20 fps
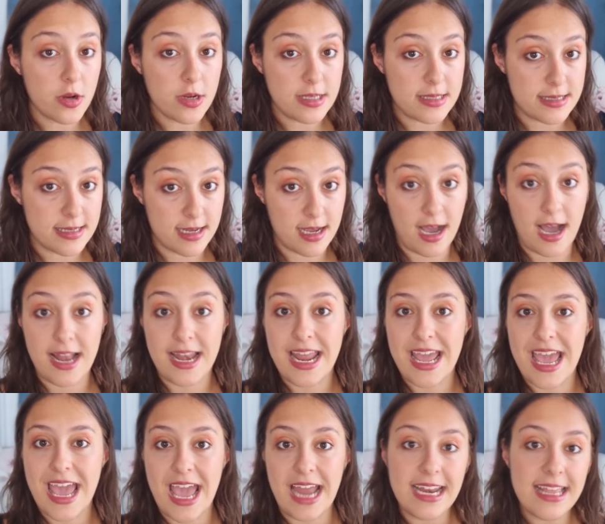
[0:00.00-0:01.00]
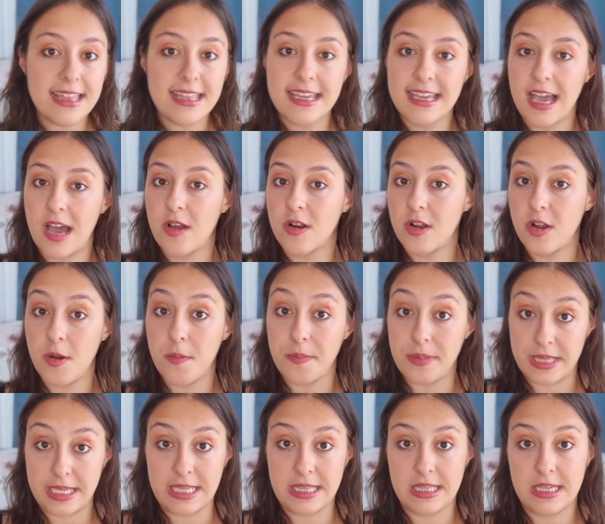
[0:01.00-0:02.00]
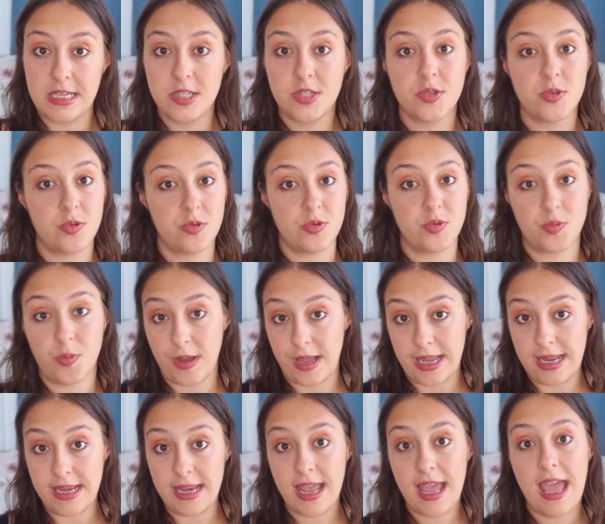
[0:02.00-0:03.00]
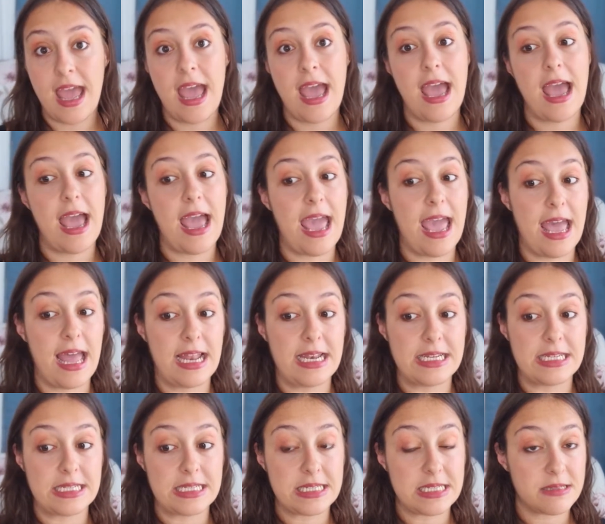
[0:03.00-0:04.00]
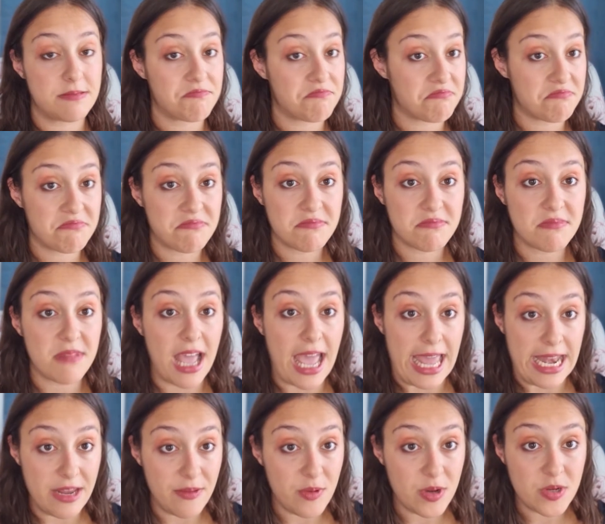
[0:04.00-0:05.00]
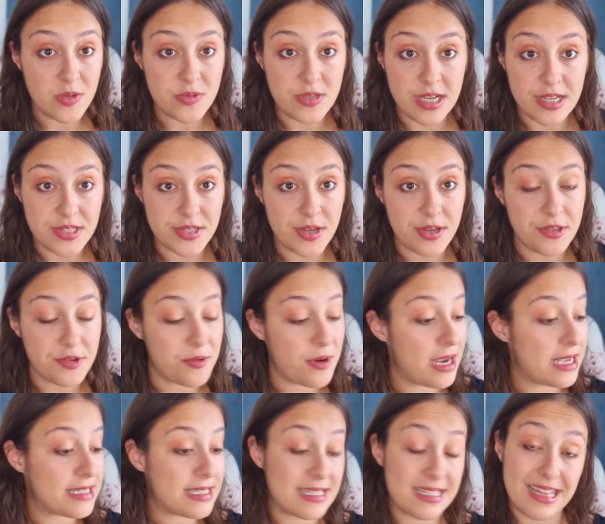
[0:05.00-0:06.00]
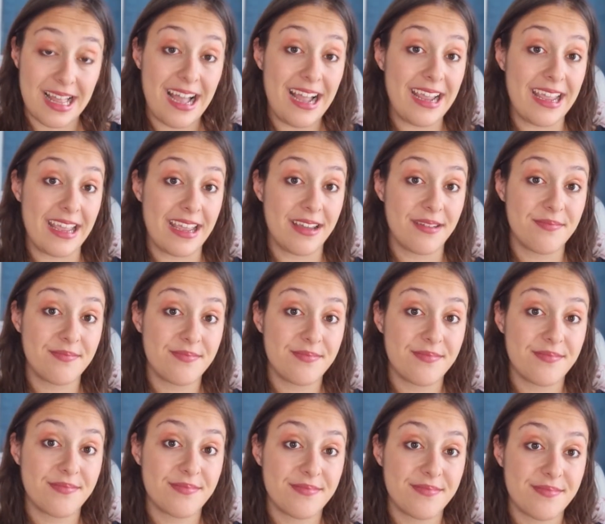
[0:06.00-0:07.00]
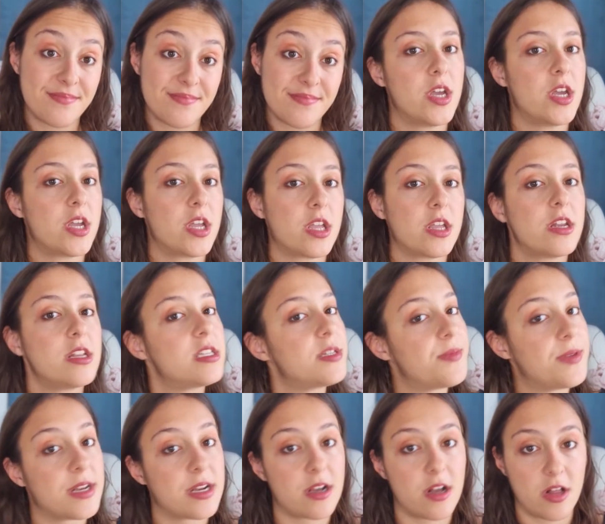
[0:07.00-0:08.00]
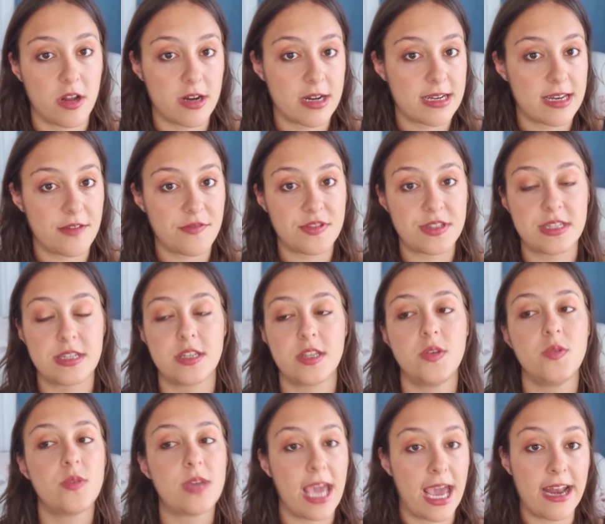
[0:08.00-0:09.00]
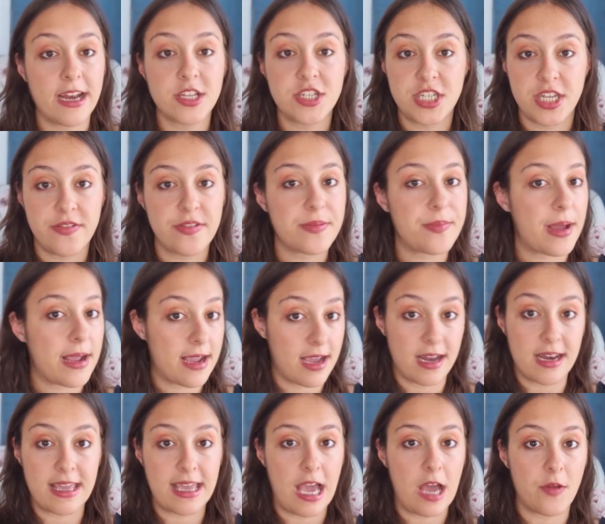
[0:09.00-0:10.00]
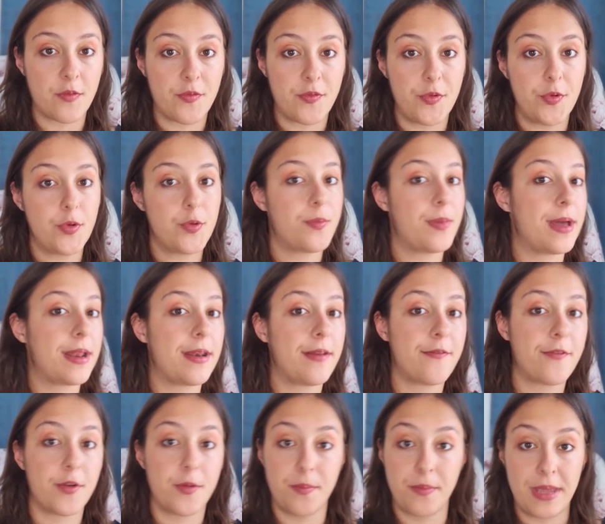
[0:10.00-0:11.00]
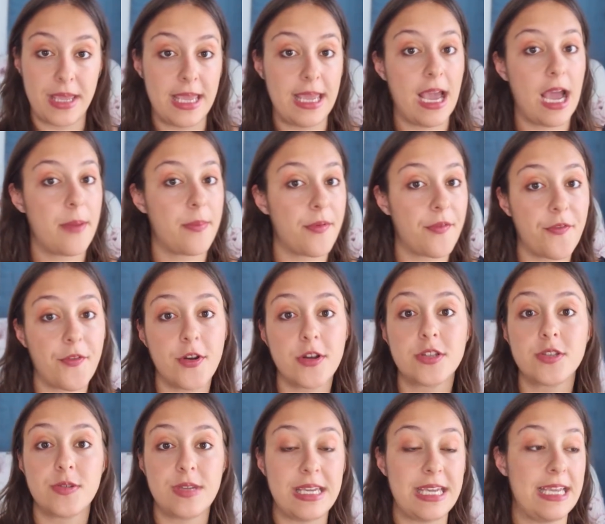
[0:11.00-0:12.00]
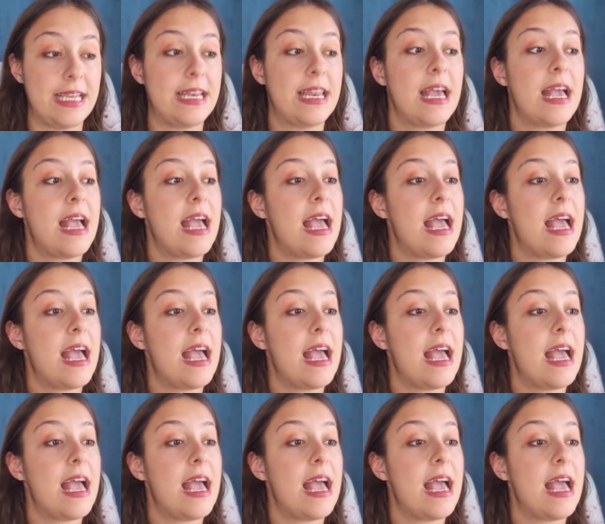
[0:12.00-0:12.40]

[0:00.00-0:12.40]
need to cut anything out completely to lose weight, and anyone who tells you otherwise is lying. You need to be in a caloric deficit. You can achieve it by cutting out food, but for me, I prefer to eat